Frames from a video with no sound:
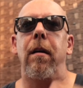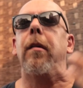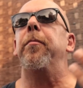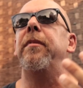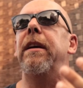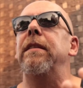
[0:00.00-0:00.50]

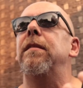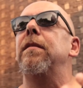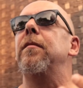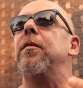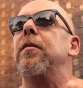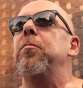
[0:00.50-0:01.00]
update
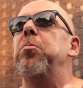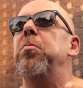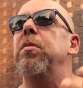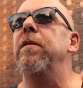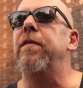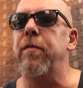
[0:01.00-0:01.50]

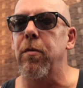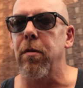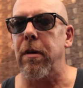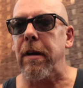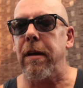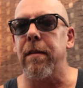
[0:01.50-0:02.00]

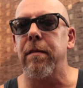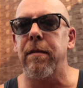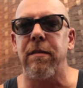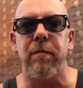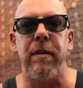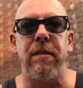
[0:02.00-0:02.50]
before
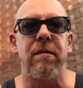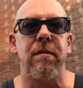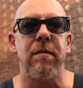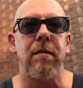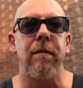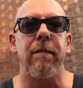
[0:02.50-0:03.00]
this week's
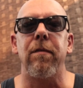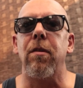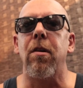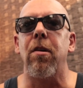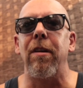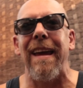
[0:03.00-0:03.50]

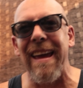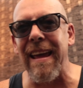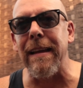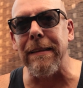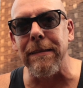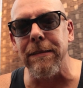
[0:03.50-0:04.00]
vlog
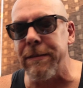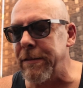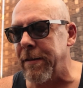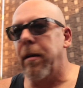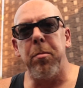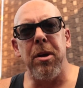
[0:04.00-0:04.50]
ends.
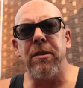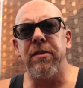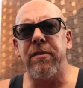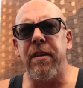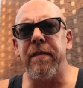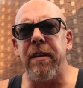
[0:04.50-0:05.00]
Did a bunch of
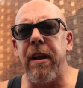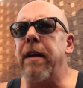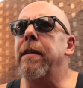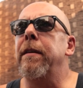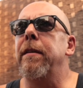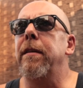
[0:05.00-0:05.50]
stuff
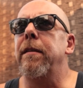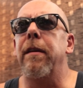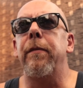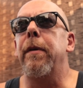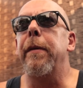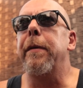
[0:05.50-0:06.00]
today.
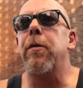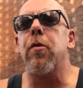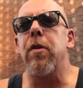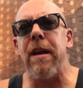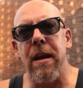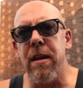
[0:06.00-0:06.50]
Didn't really
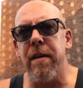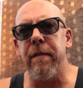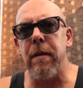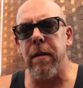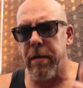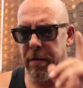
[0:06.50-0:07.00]
record any of
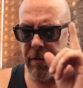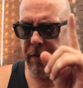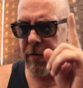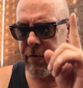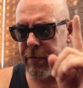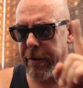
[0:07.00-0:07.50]
it.
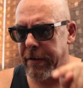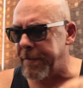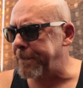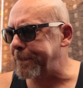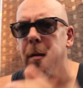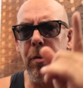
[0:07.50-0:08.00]
There's a
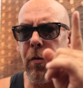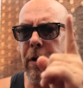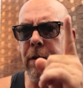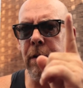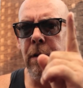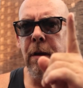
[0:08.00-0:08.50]
reason. Number one,